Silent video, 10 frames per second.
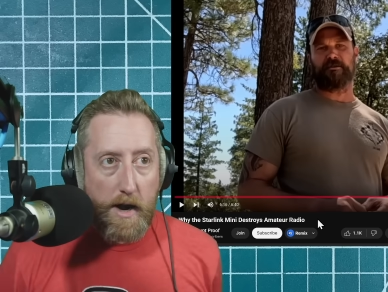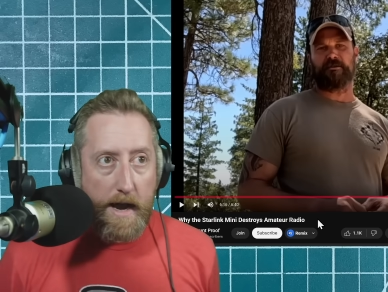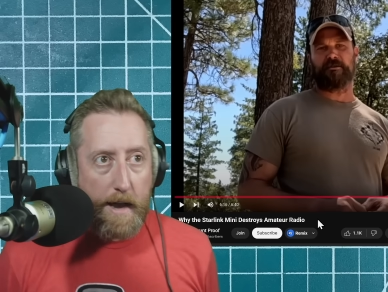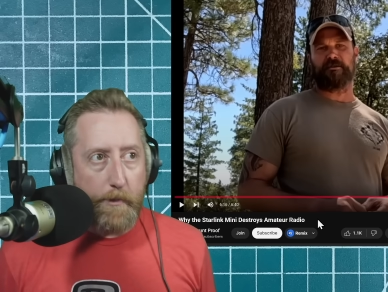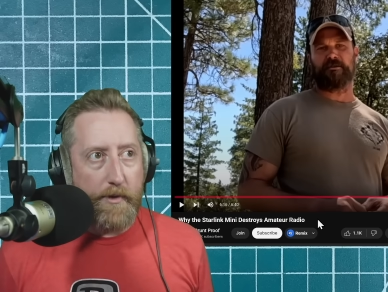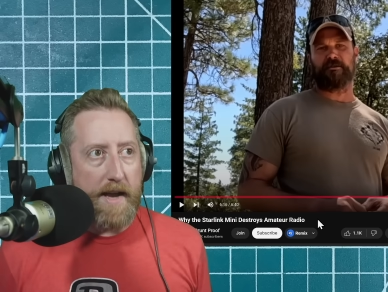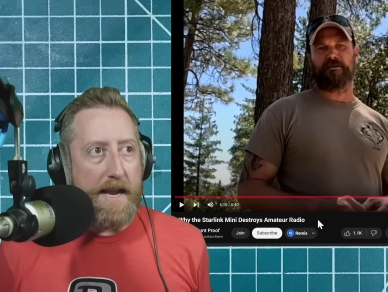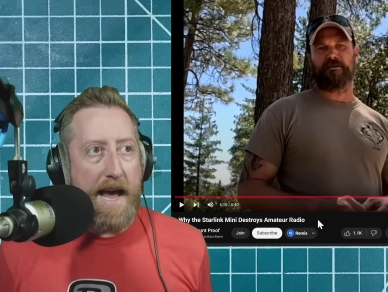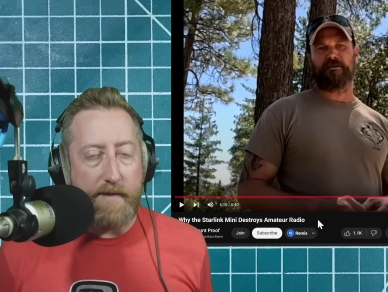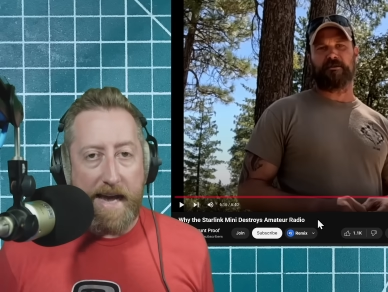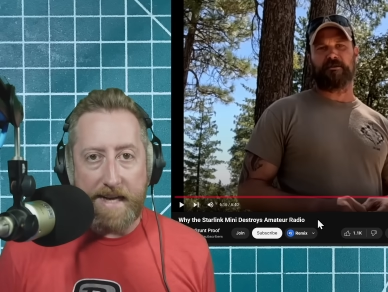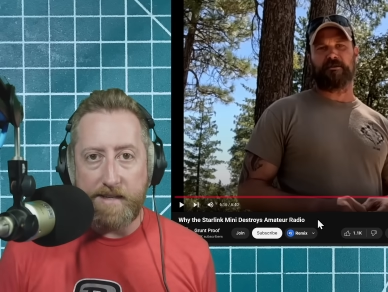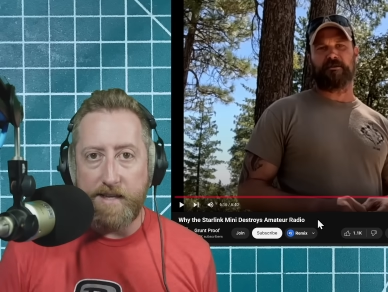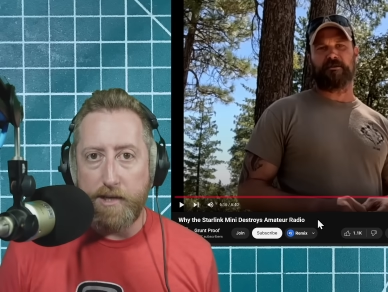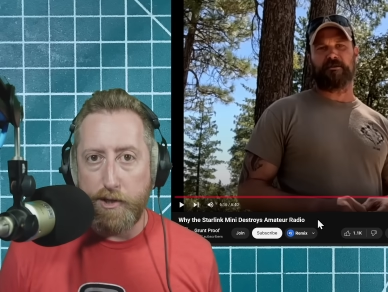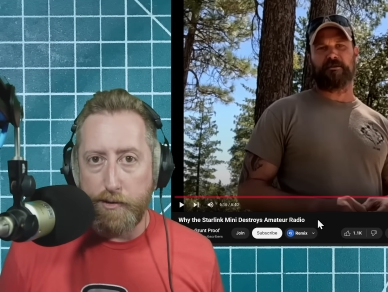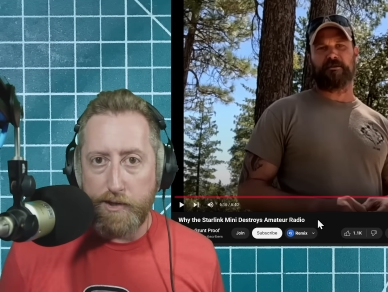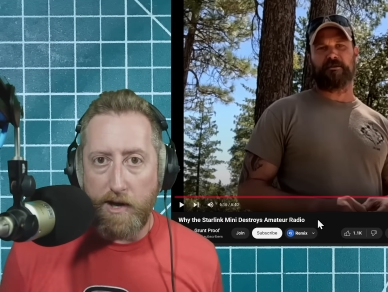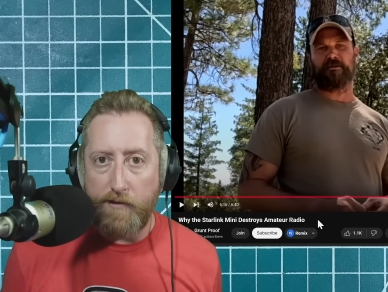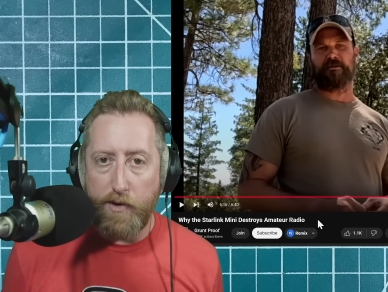Speaker 1: perhaps, that have access to
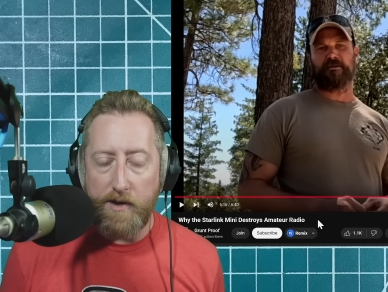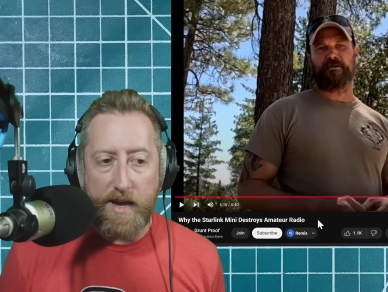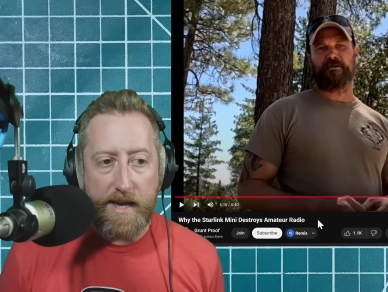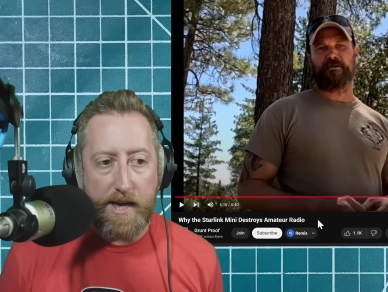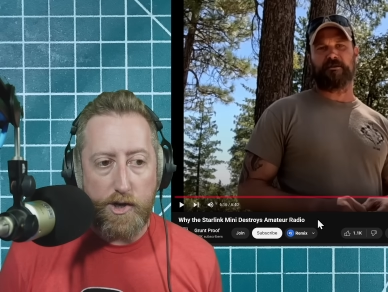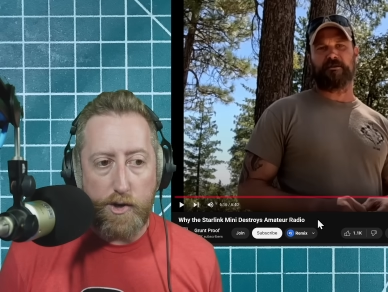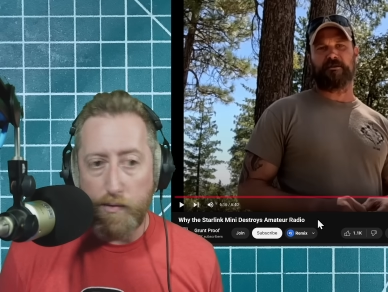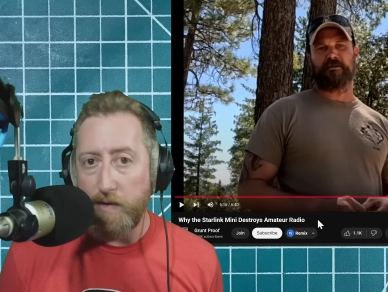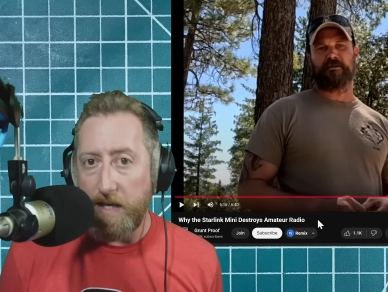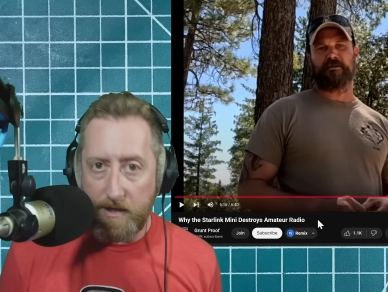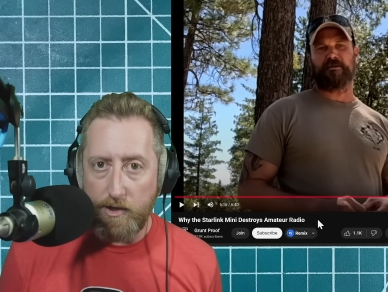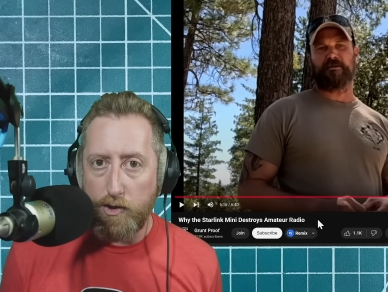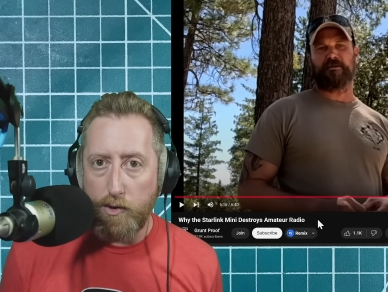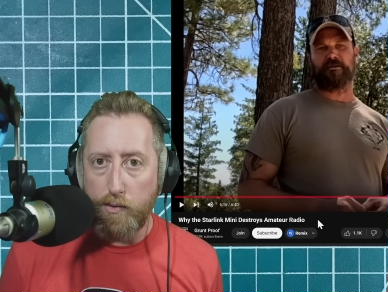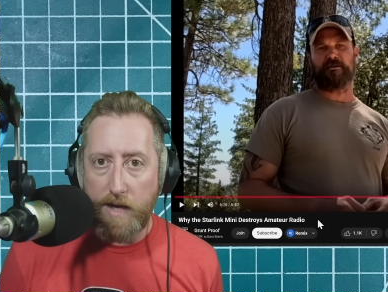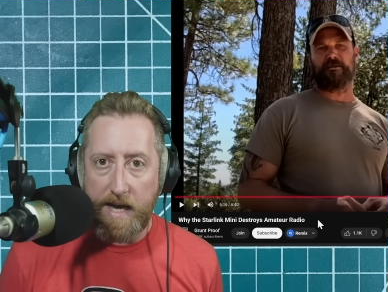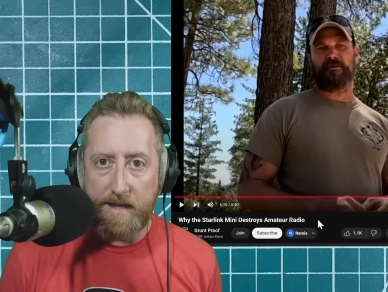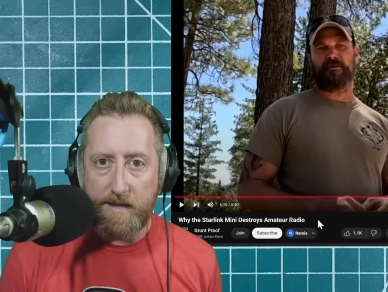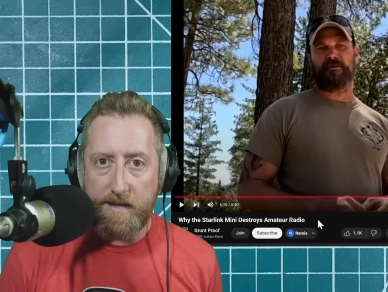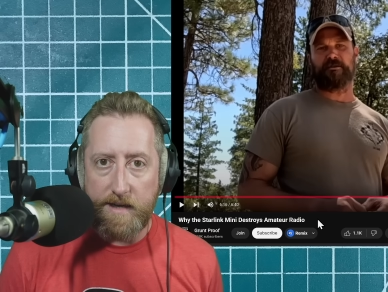software that can use it to
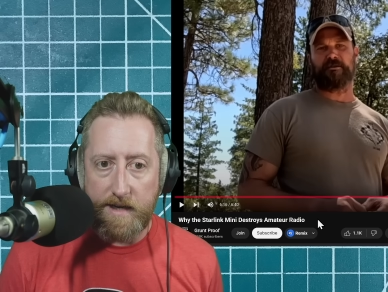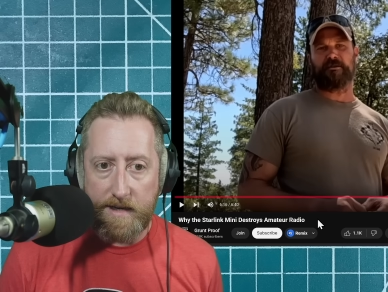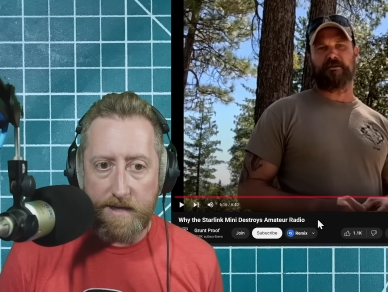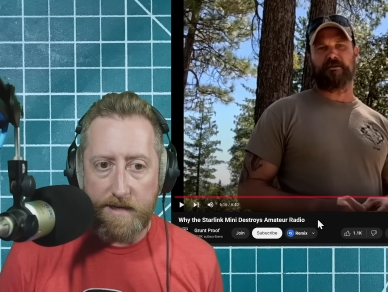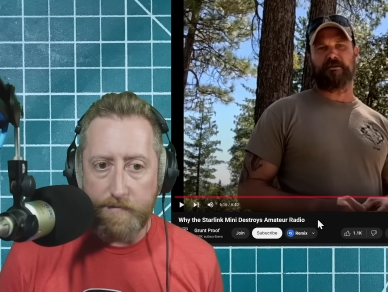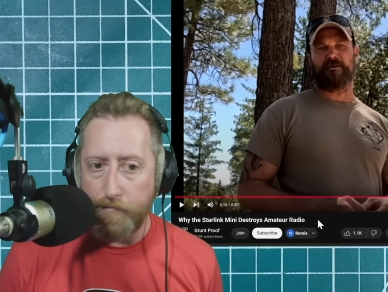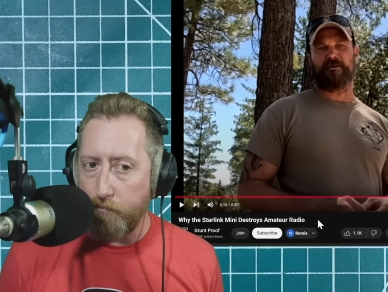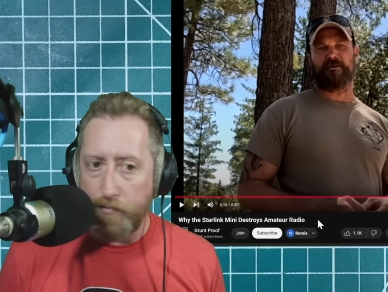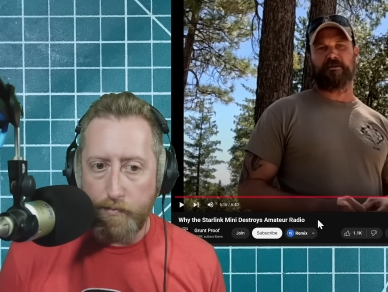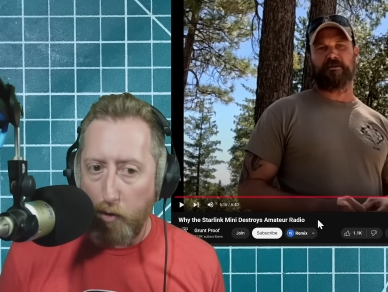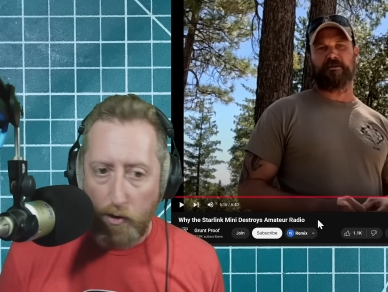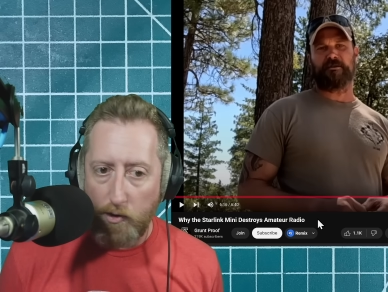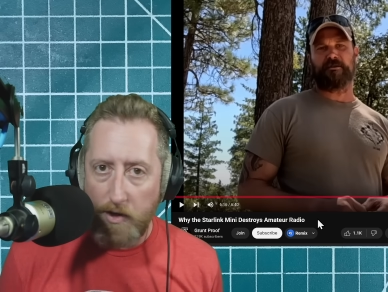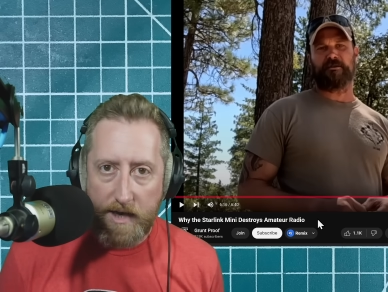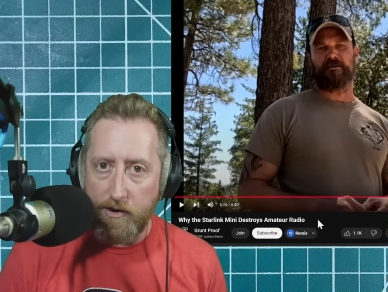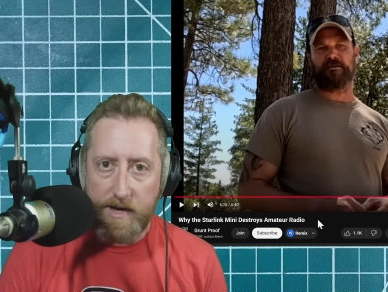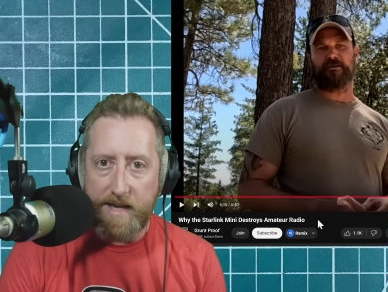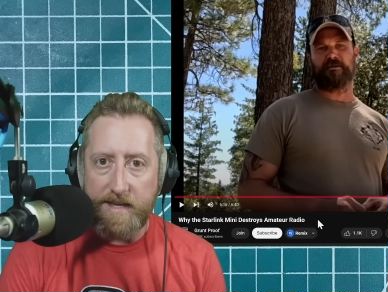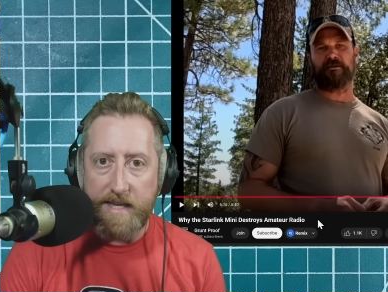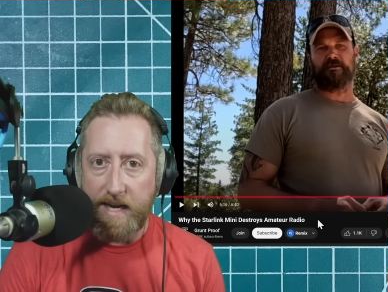get uh, whole
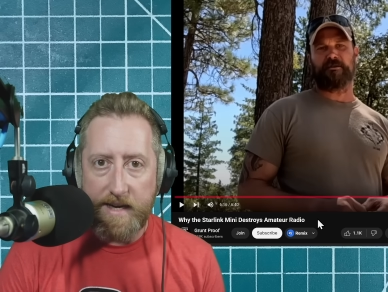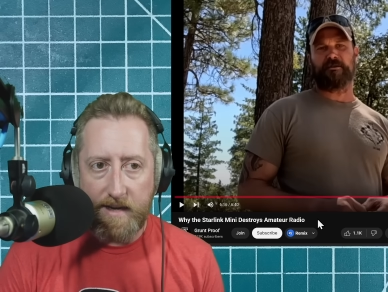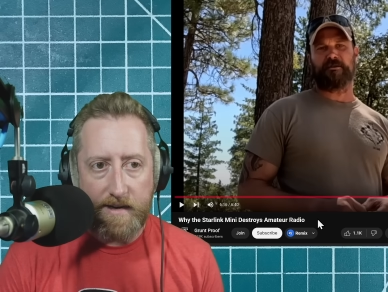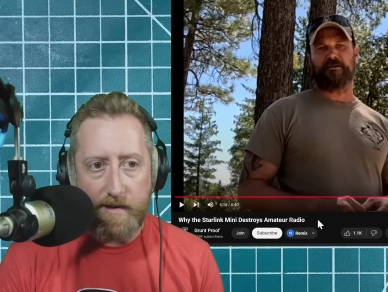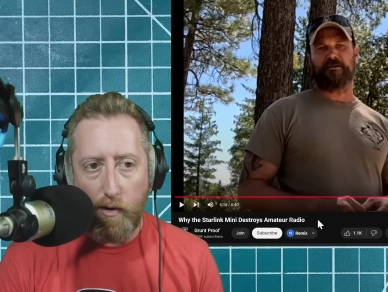internet data